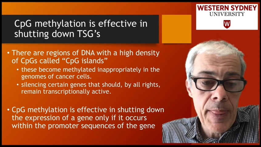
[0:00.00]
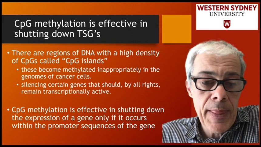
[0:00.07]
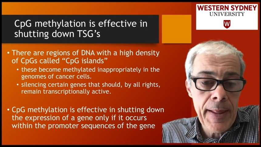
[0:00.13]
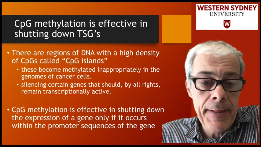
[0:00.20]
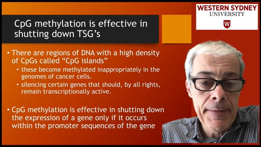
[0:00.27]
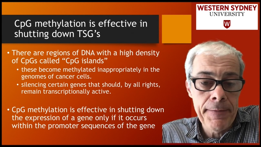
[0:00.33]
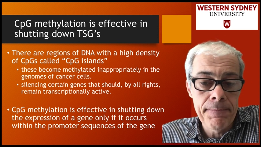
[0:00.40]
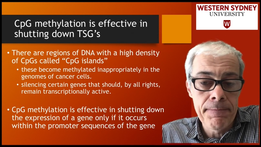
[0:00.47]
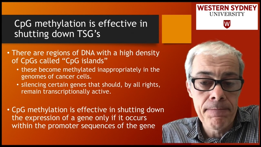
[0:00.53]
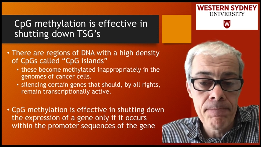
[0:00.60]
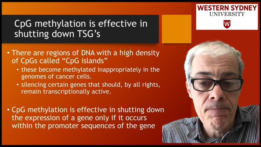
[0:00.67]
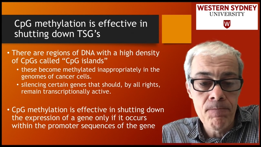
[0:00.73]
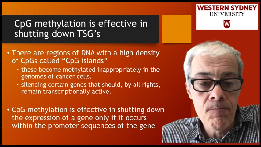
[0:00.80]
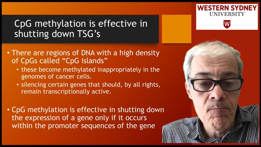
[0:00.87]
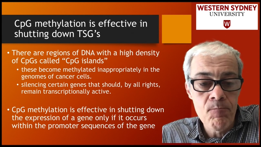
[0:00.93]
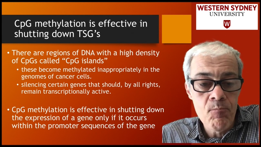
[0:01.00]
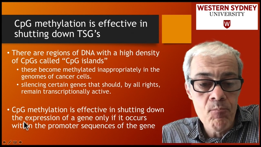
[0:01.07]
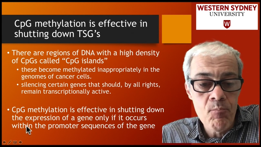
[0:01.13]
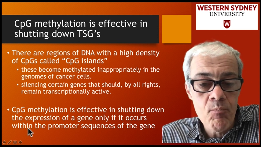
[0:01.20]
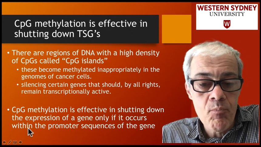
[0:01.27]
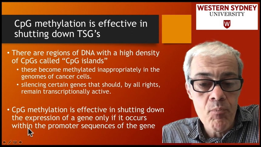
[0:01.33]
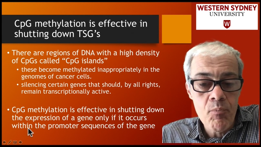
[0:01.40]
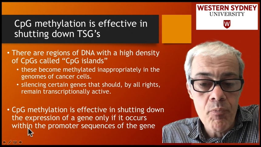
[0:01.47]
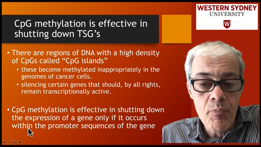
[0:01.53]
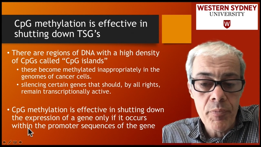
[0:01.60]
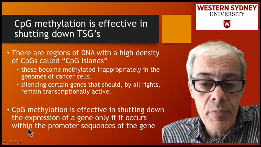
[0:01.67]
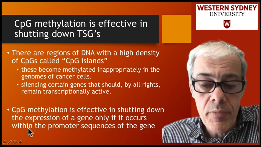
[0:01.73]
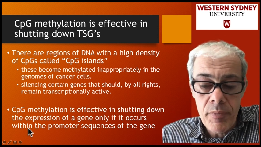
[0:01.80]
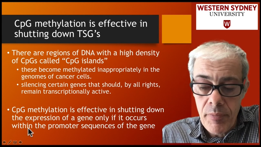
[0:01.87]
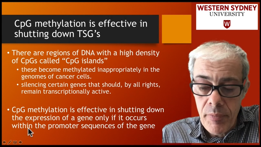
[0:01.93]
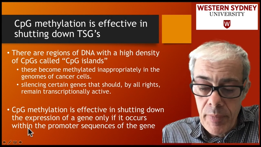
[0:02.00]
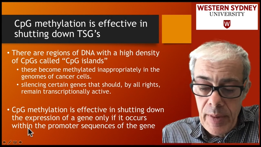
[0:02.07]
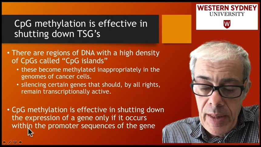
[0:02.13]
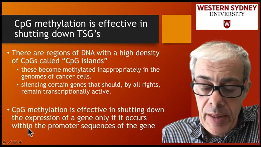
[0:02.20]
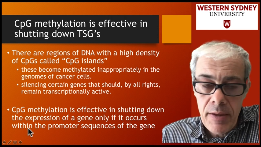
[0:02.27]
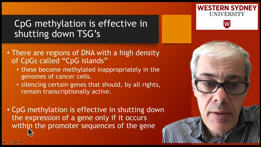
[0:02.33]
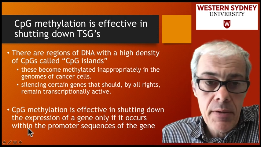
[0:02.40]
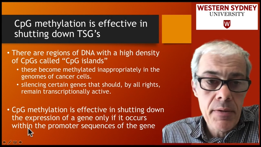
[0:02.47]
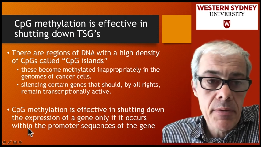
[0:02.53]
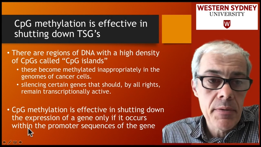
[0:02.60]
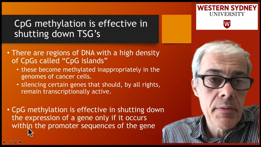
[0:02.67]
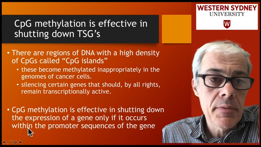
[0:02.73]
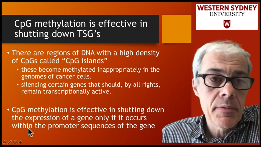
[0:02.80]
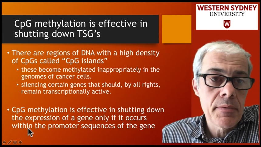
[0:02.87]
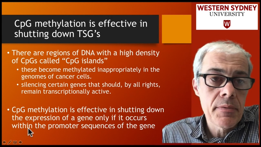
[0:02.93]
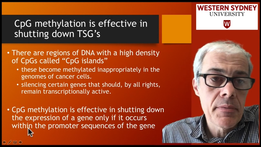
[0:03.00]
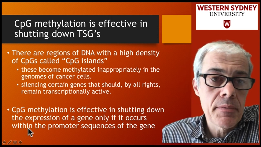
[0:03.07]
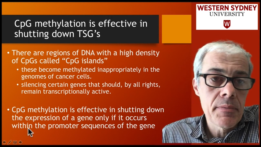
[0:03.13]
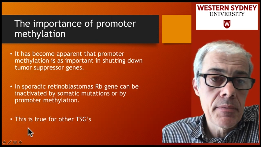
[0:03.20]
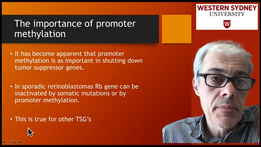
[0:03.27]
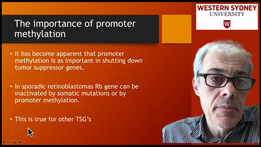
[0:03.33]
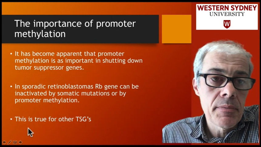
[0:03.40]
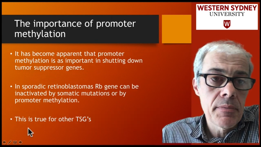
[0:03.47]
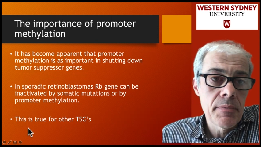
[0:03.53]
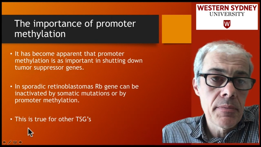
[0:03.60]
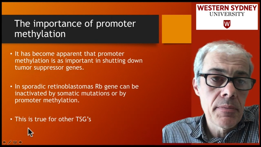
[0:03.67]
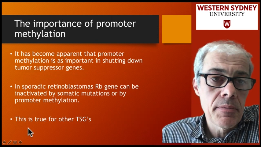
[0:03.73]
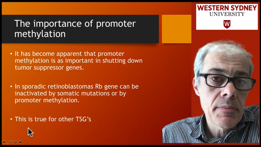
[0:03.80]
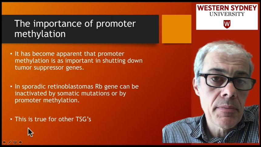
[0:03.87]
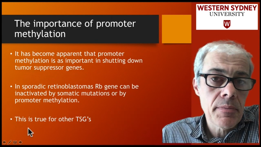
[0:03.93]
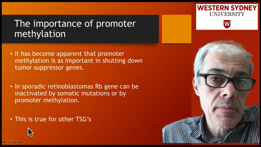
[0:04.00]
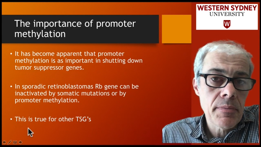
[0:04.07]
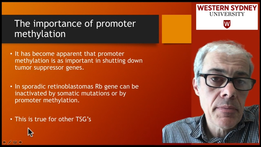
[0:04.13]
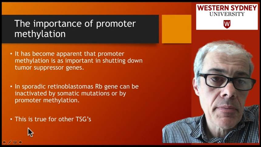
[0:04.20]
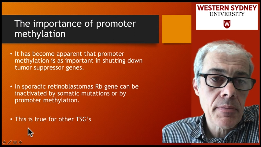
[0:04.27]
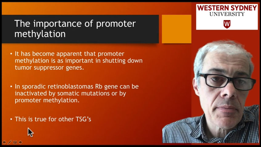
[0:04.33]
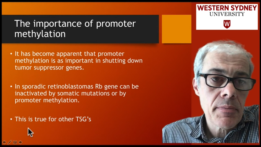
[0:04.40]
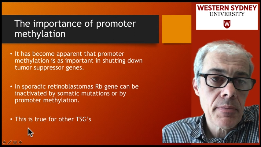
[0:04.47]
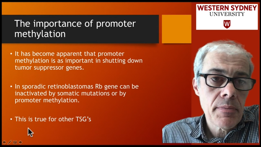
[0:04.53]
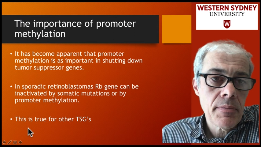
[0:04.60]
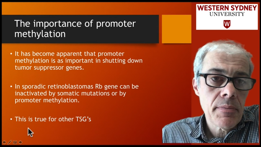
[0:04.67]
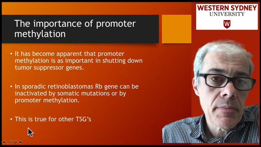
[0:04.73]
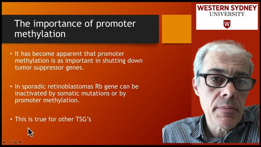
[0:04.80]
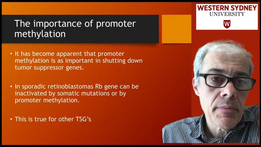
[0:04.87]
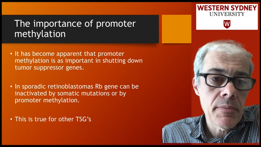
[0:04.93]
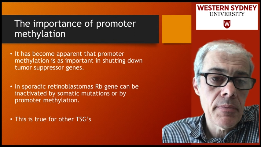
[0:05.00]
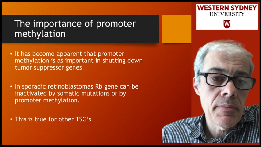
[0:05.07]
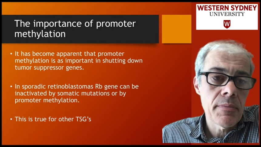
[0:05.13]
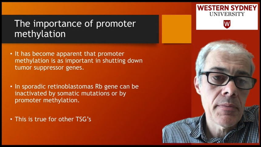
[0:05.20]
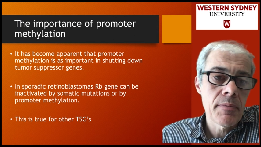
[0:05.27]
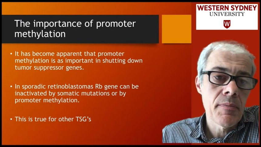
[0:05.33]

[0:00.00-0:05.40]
Nobody speaks.